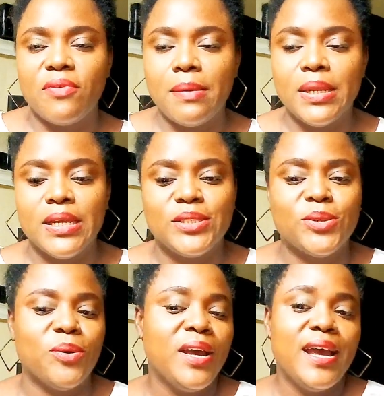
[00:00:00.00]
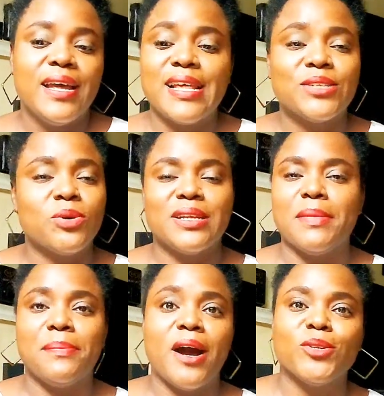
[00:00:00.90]
family. So that's what I'm
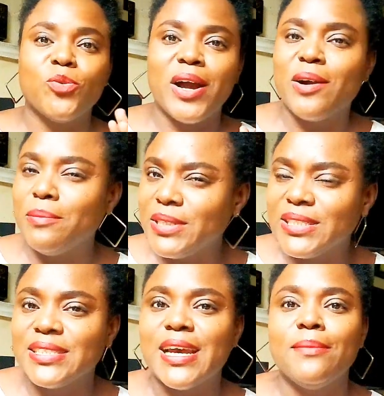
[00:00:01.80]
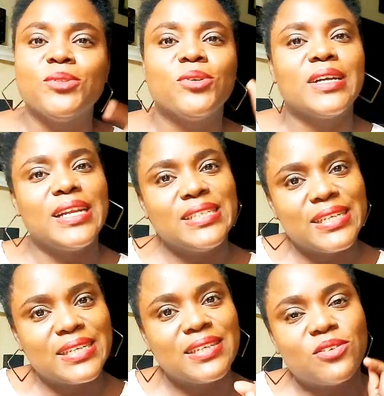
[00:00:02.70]
about. Welcome. This is the time to click the
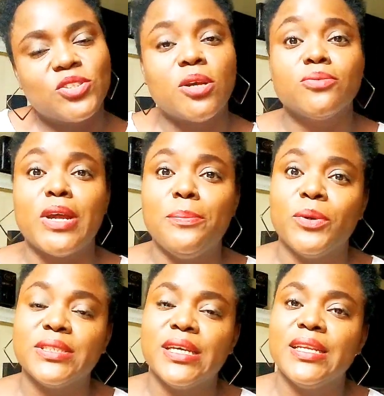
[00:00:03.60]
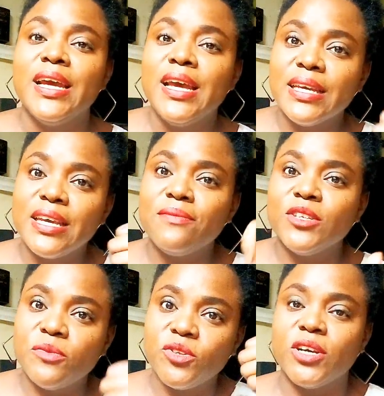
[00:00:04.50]
subscribe button, give this
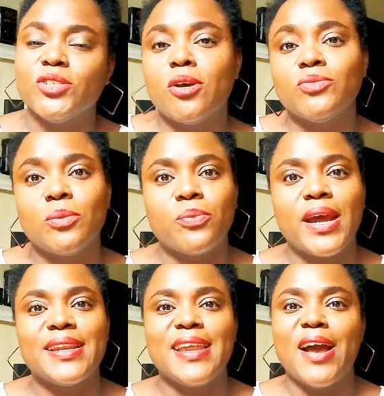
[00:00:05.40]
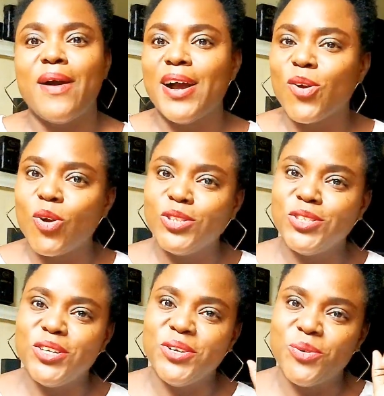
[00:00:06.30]
video a thumbs up right now and
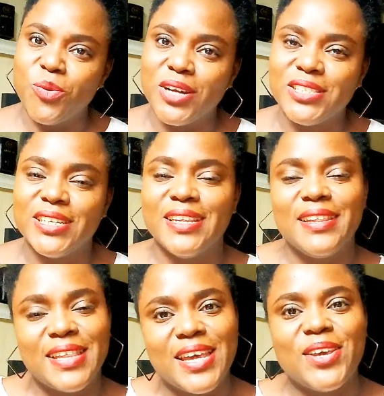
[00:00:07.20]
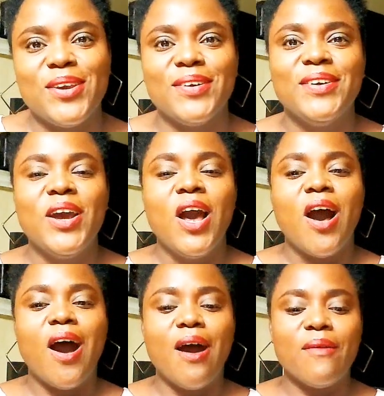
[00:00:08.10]
continue watching. Thank you.
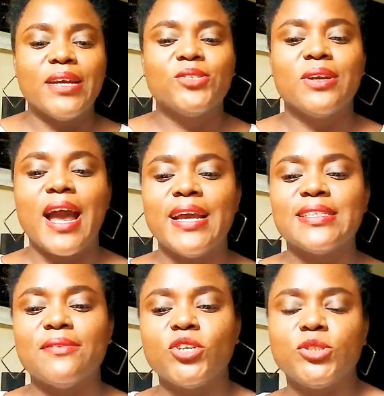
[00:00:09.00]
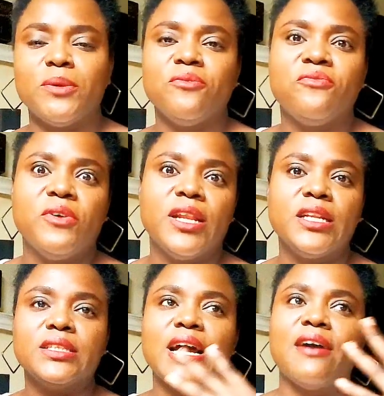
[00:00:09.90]
All right, so guys, I've just been
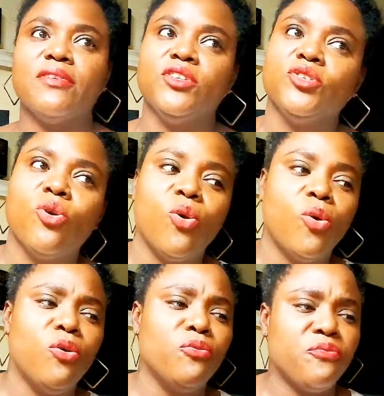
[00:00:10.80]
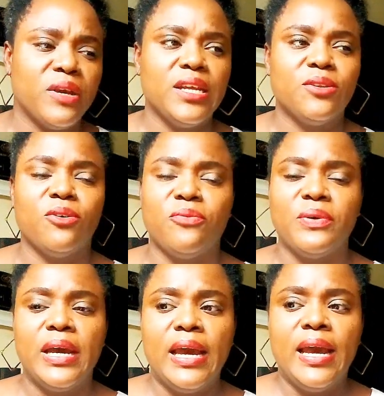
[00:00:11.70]
feeling, having this whole feeling of,
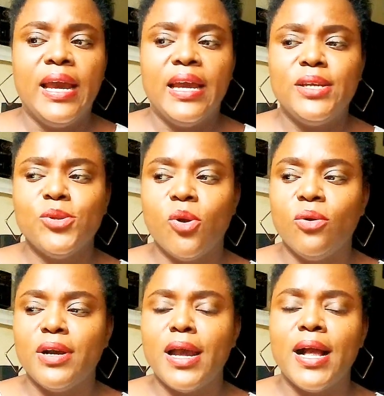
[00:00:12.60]
you know,